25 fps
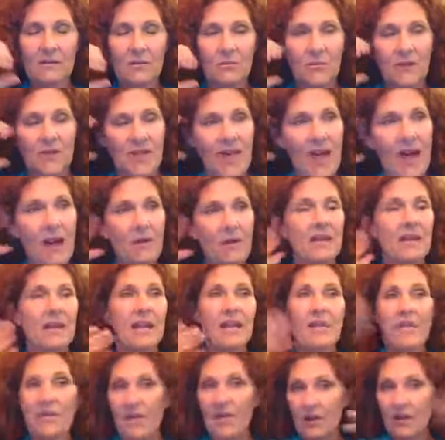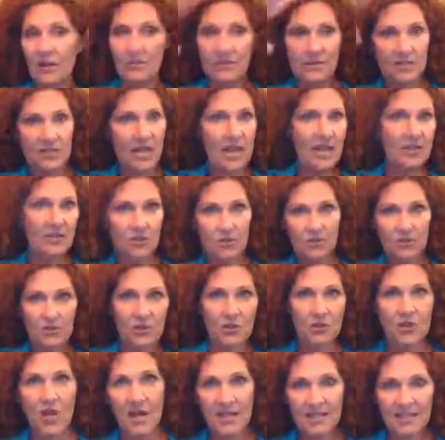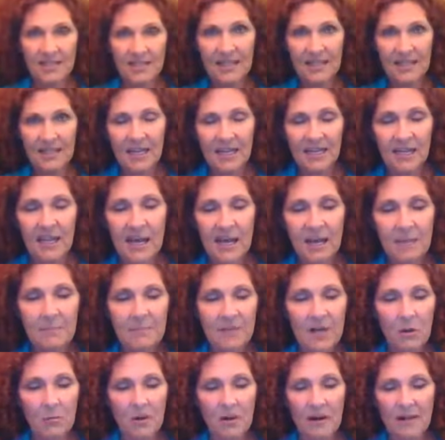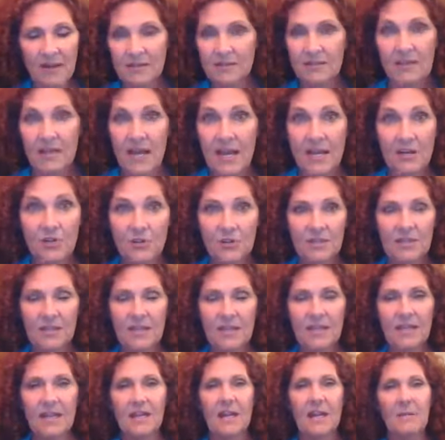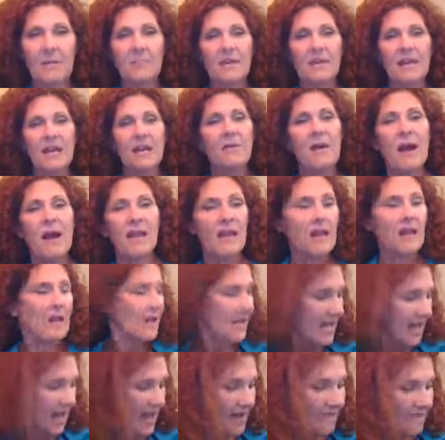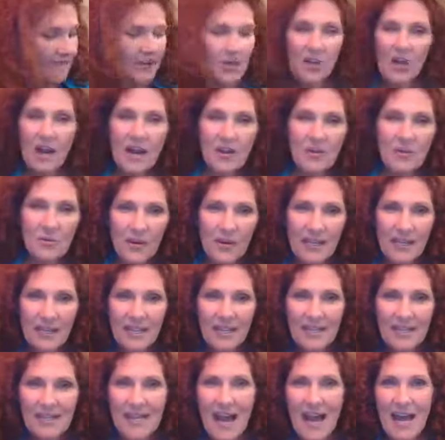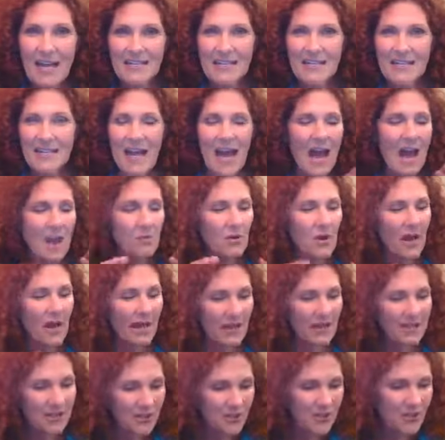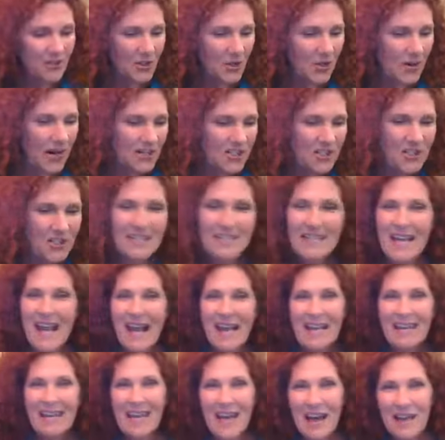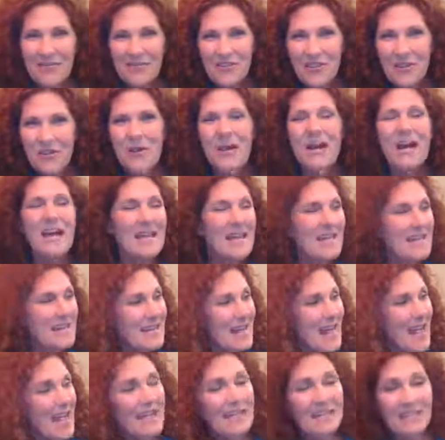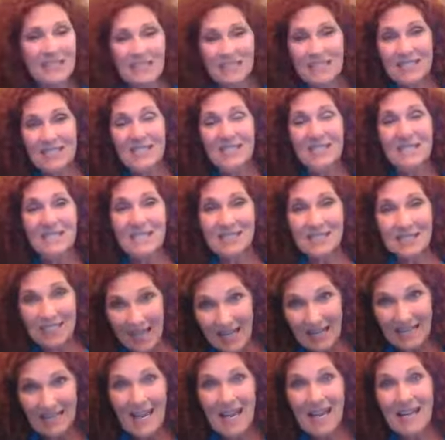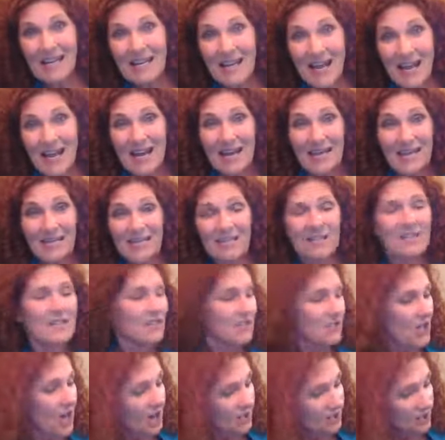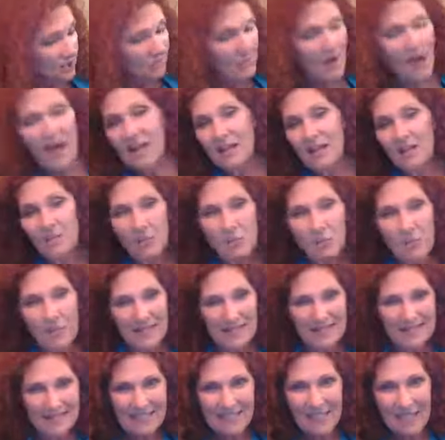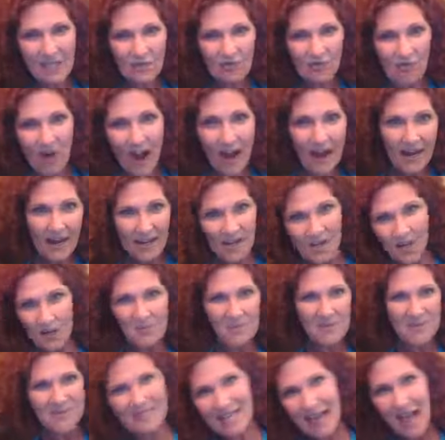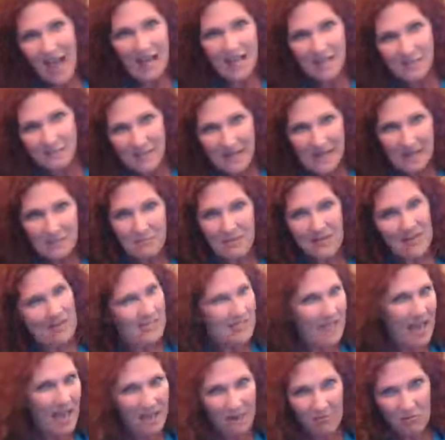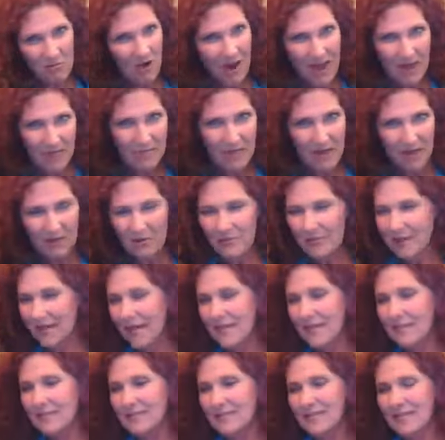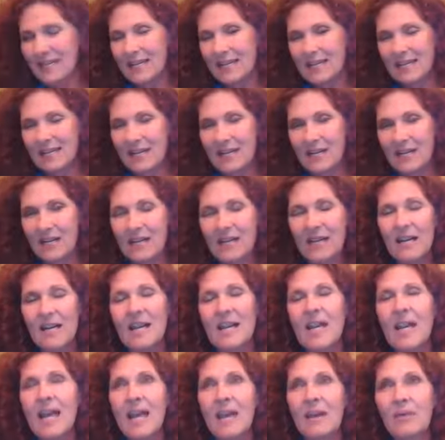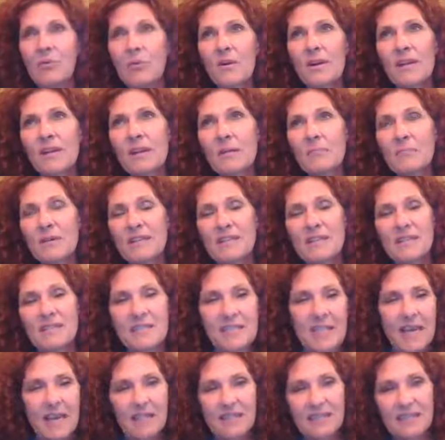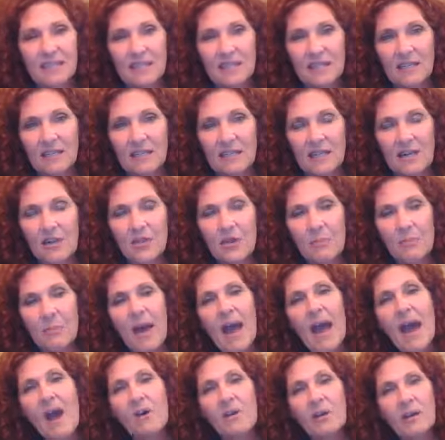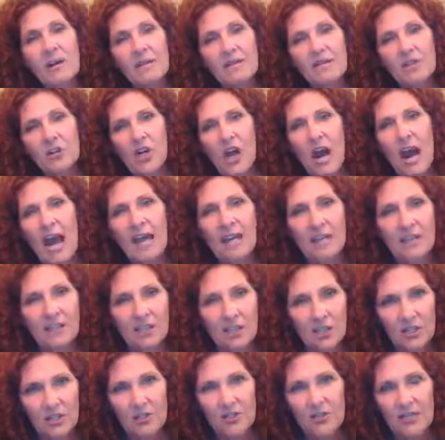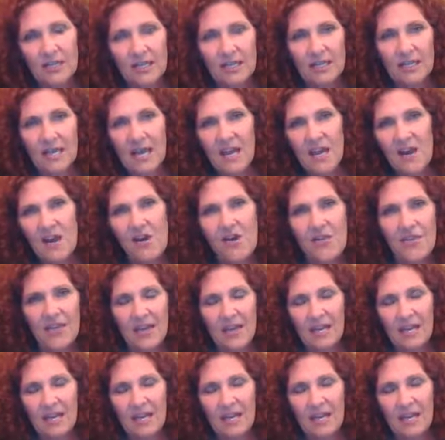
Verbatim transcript: with that one and their schedules are not syncing up nobody's schedule syncing up but anyway have a great weekend guys and i will answer your questions i love you next sunday night dr motley will be sitting right here beside me because i am way better when he's sitting here and we're going to be discussing the power of gratitude in health